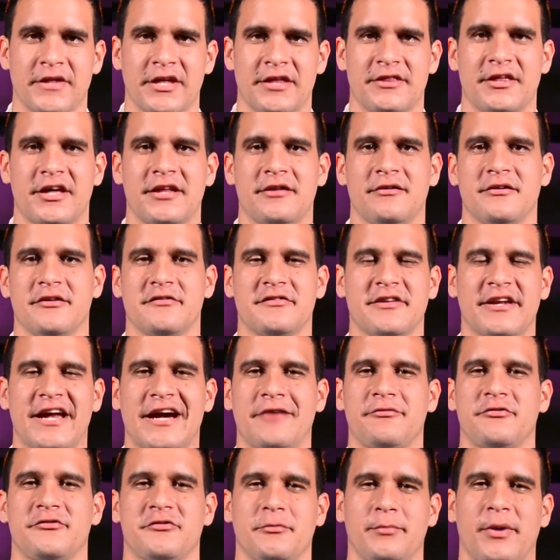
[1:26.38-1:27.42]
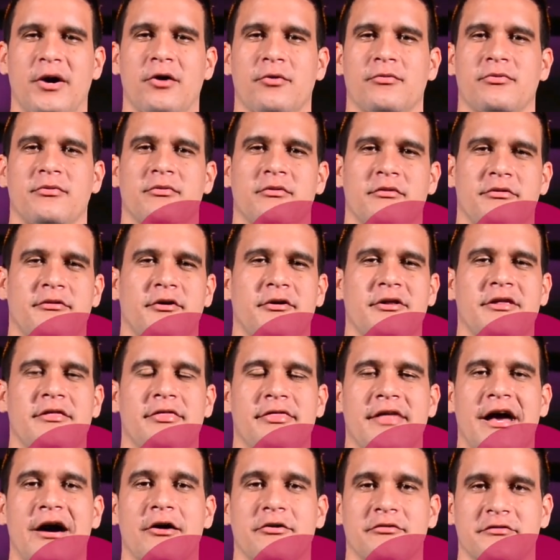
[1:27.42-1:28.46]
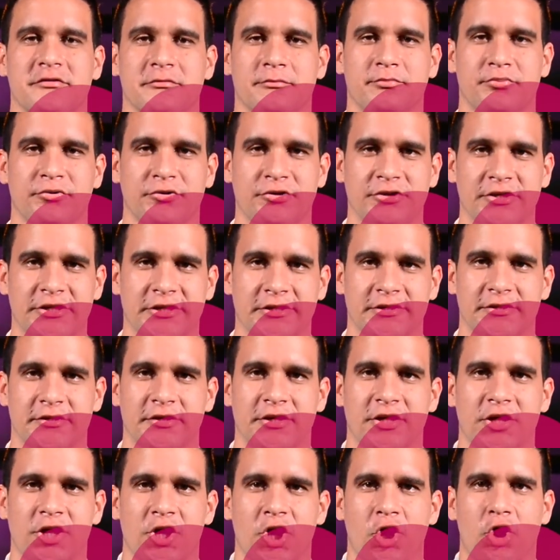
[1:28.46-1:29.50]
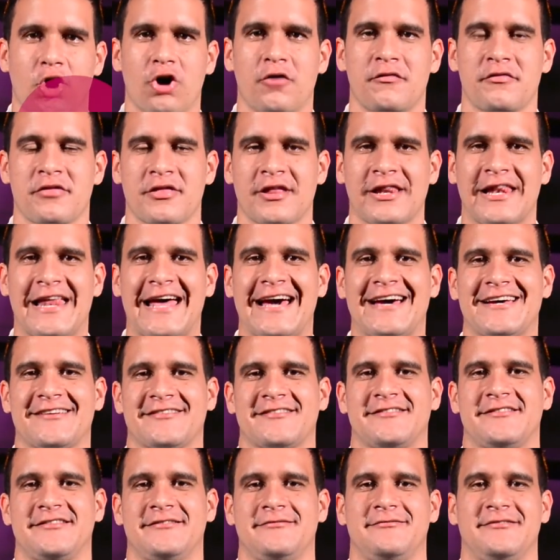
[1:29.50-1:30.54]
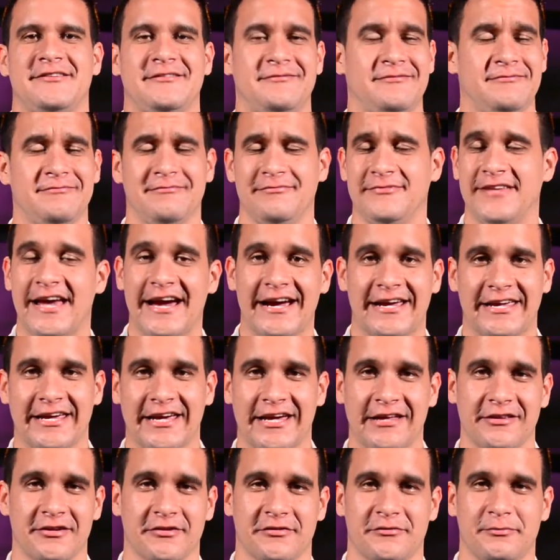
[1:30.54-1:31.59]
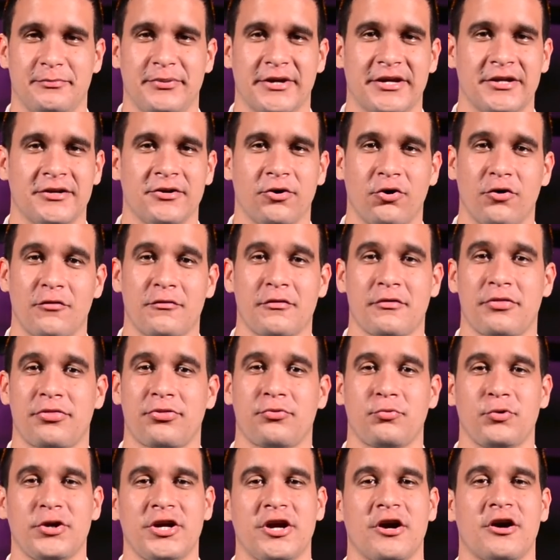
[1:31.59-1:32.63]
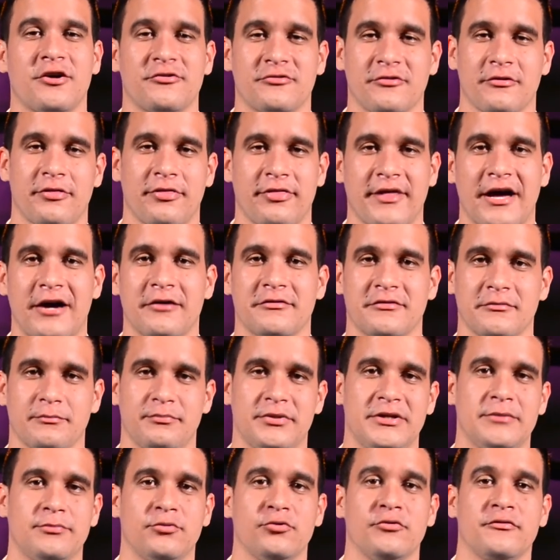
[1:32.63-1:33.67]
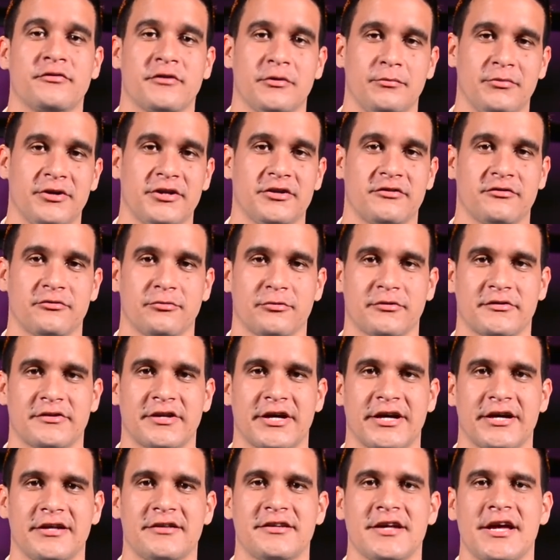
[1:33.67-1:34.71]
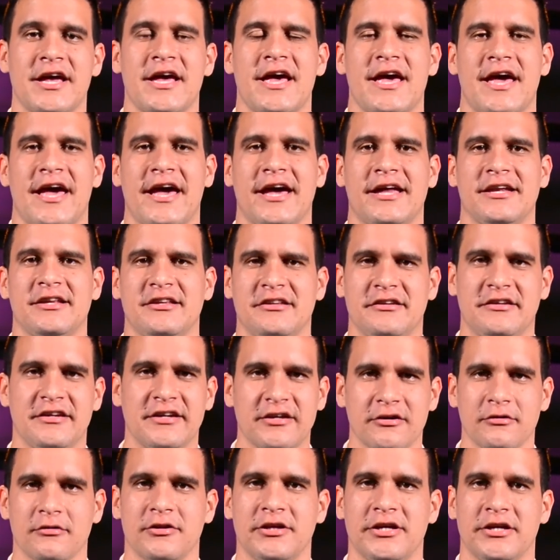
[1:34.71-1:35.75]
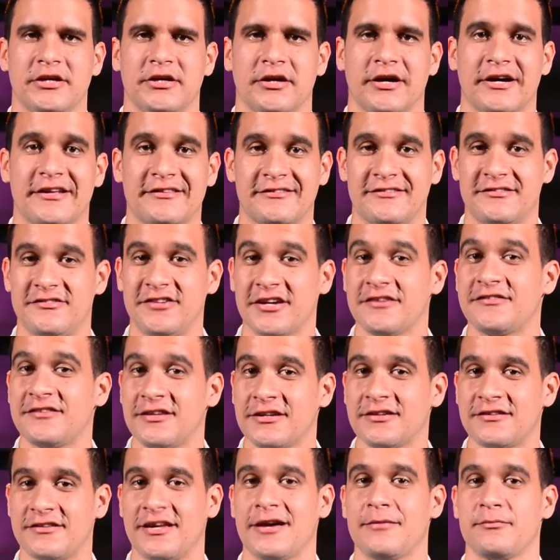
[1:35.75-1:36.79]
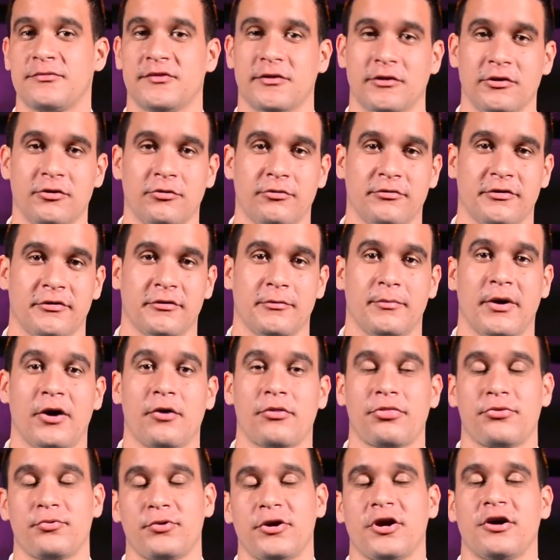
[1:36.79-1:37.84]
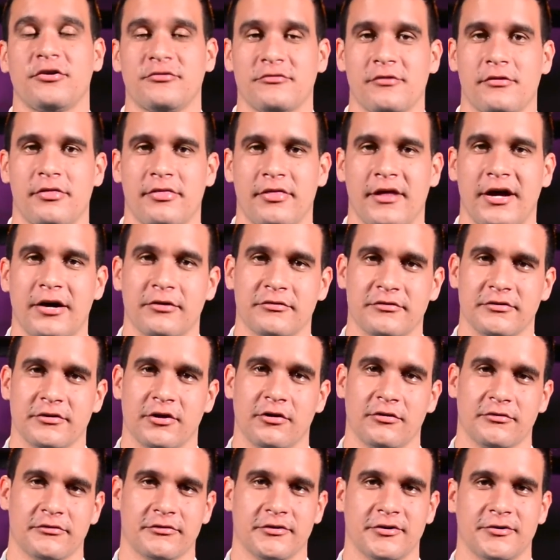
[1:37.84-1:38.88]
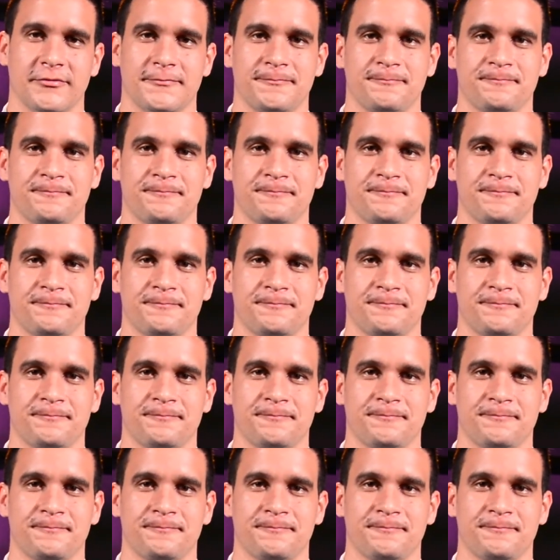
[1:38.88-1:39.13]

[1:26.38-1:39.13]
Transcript: That is an average of about 30,000 per year. Over the last decade, there's been over 300,000 people who've committed suicide, and yearly, just in attempts alone, there are about 300,000 also.